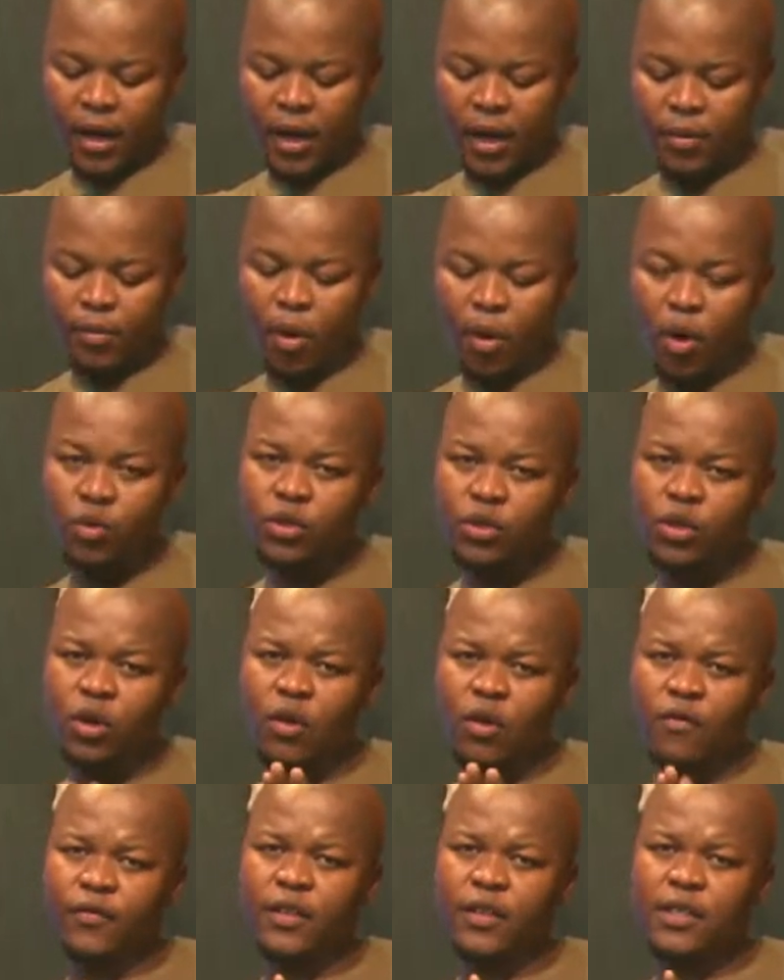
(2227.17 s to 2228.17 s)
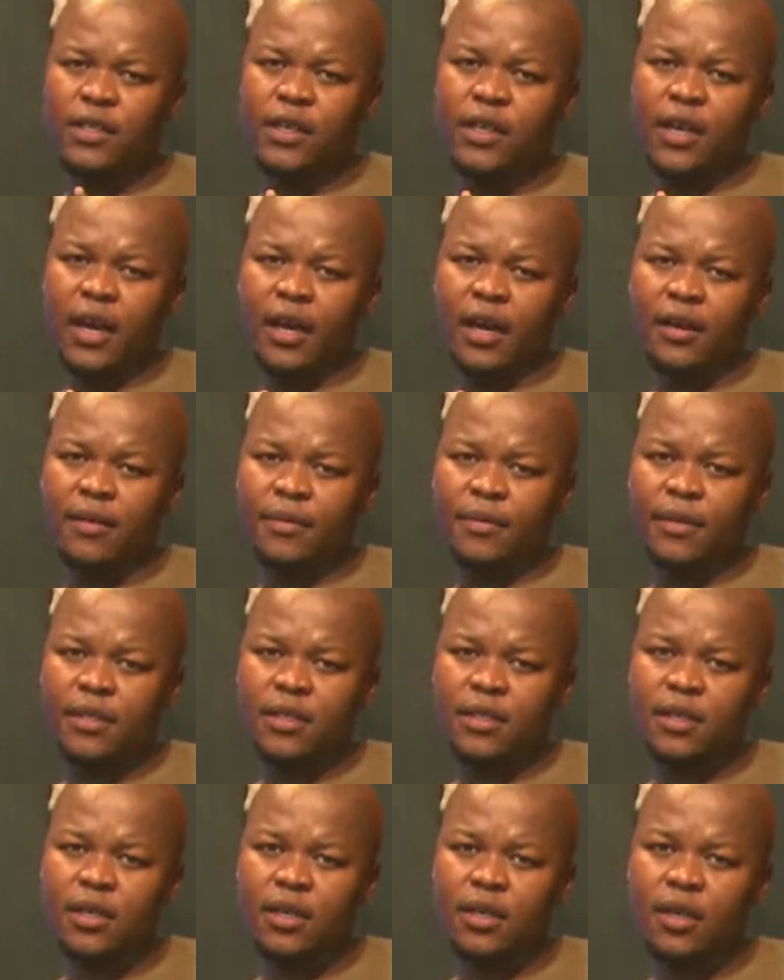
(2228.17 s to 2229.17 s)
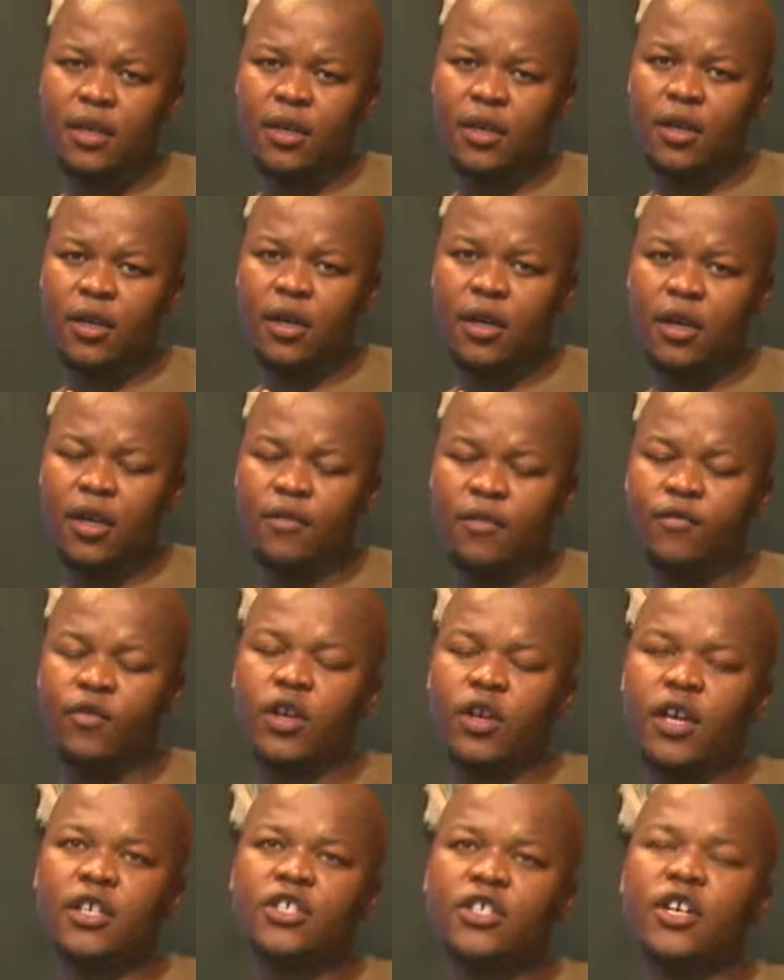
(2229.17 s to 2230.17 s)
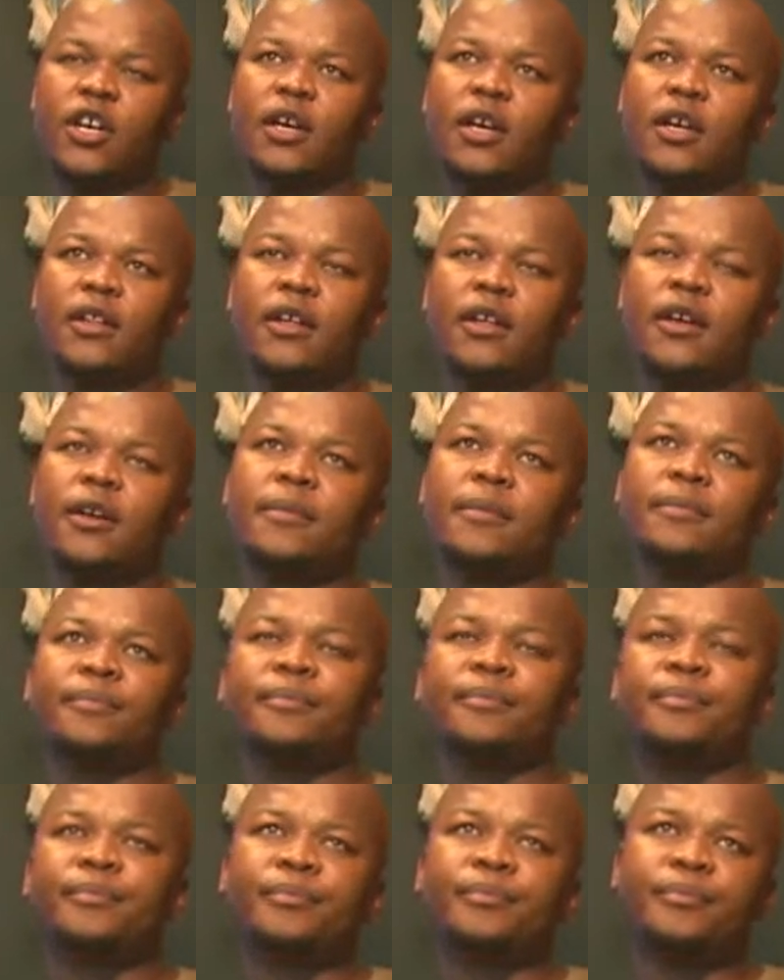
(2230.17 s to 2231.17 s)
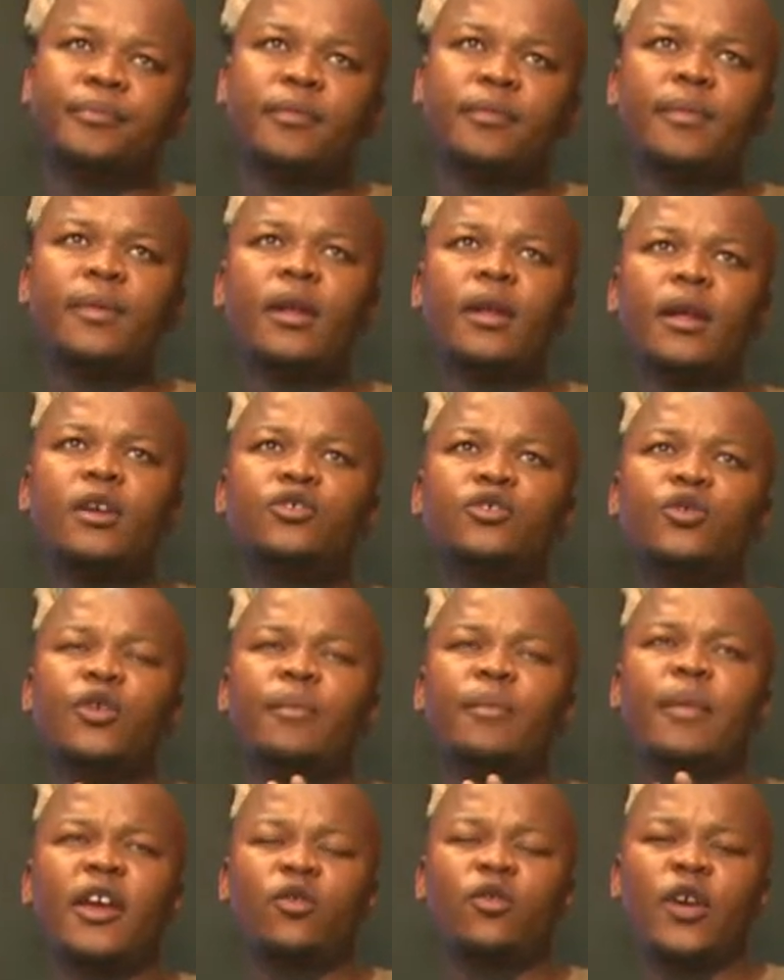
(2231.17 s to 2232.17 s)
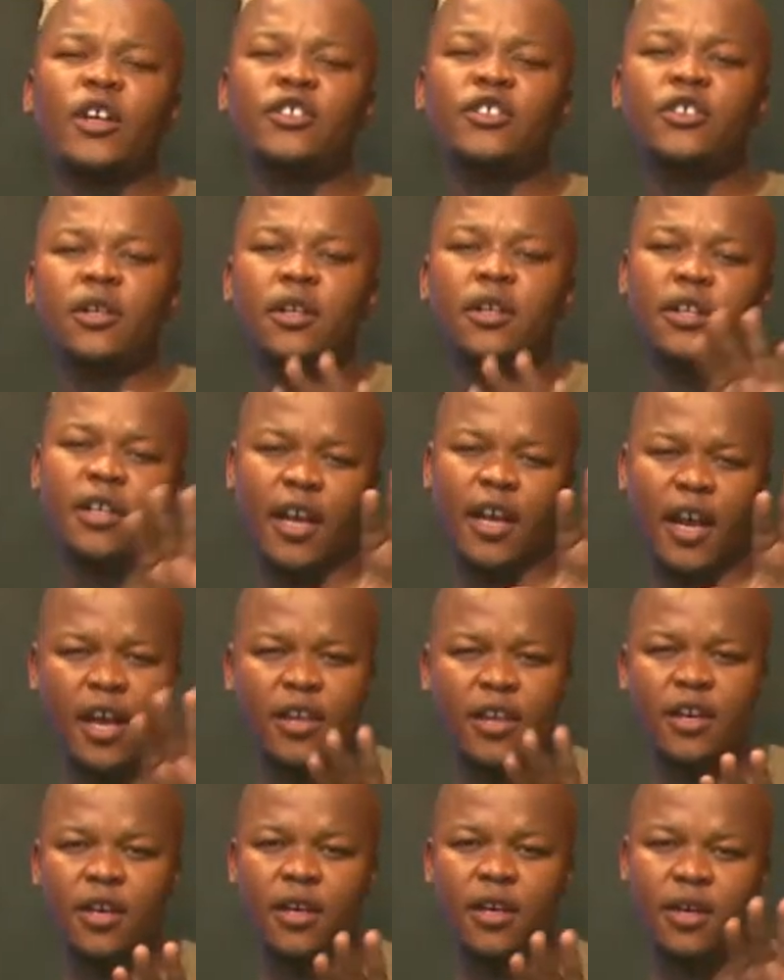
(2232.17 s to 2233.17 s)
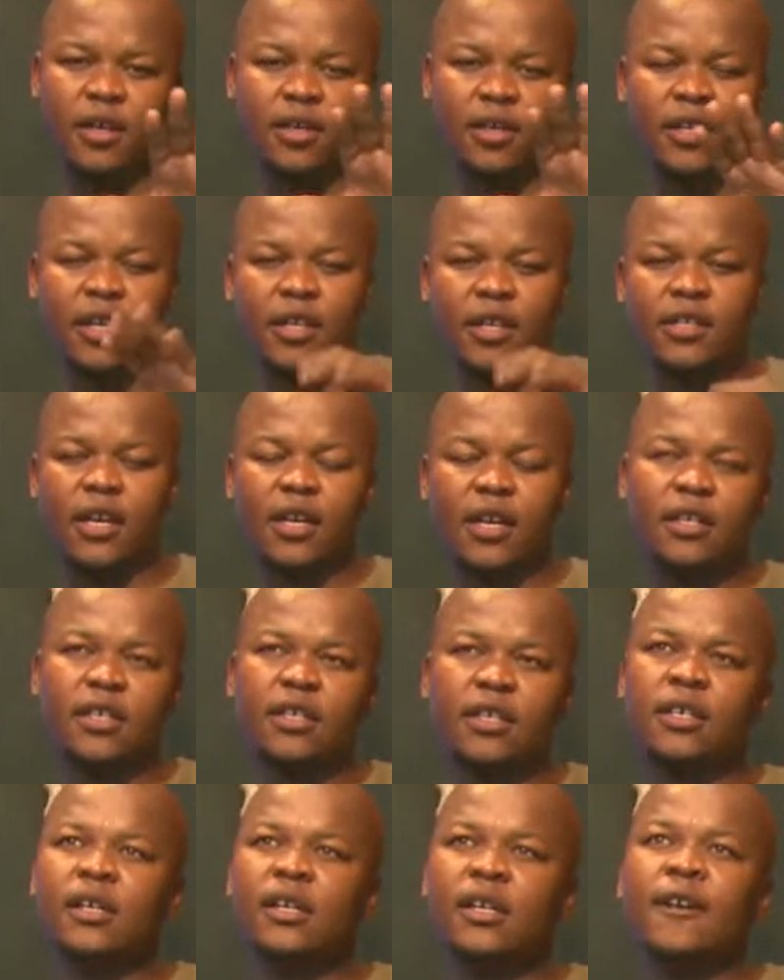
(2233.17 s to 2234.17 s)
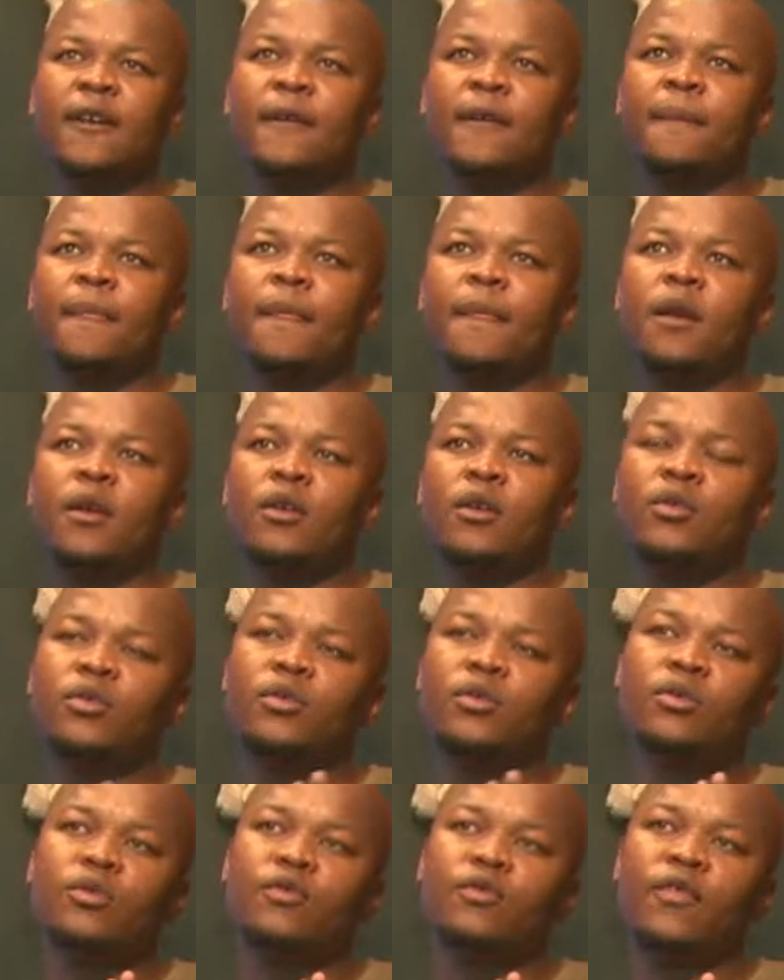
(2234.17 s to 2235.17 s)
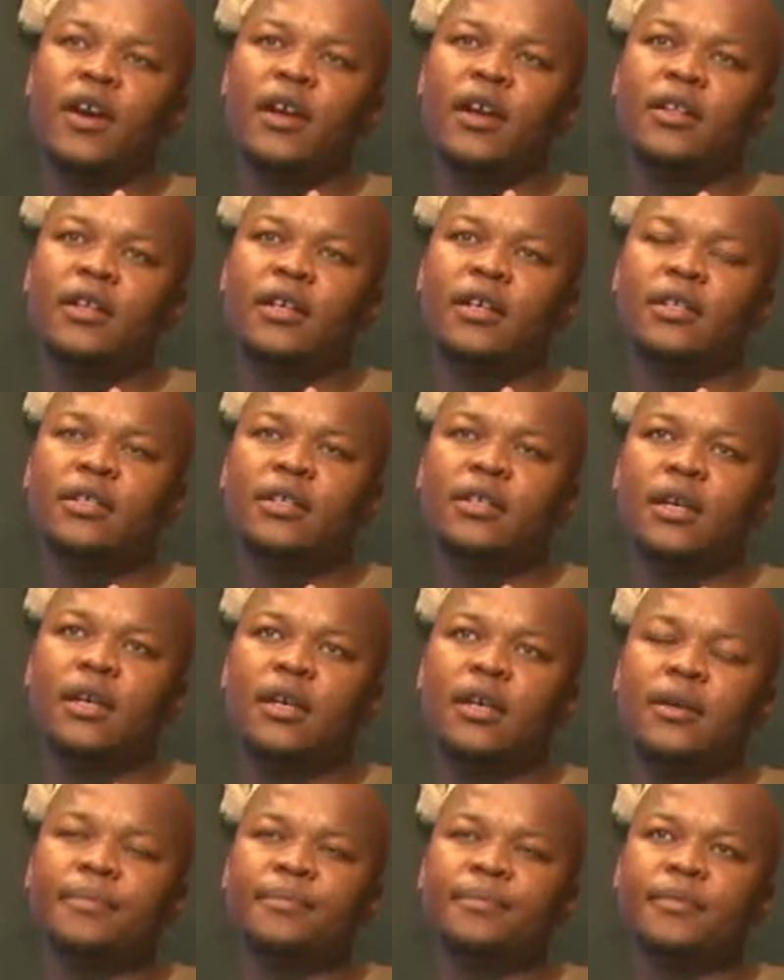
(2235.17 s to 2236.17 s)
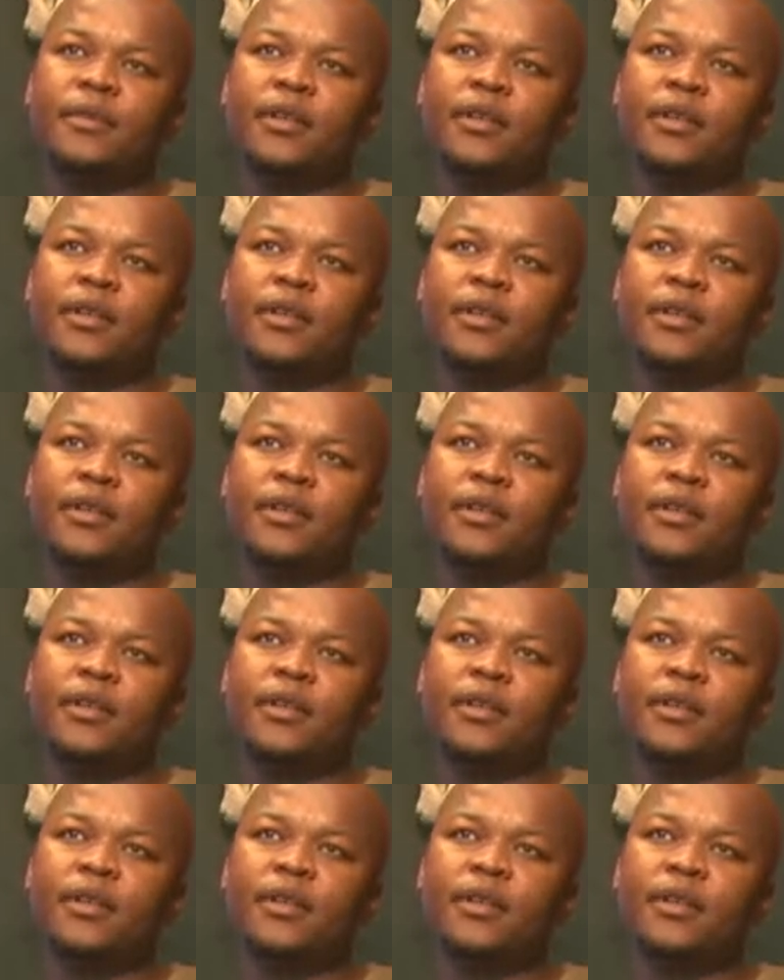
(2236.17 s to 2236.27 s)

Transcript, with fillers: And most of these animals, if we can check the during migration in Kenya and Tanzania, you find that uh,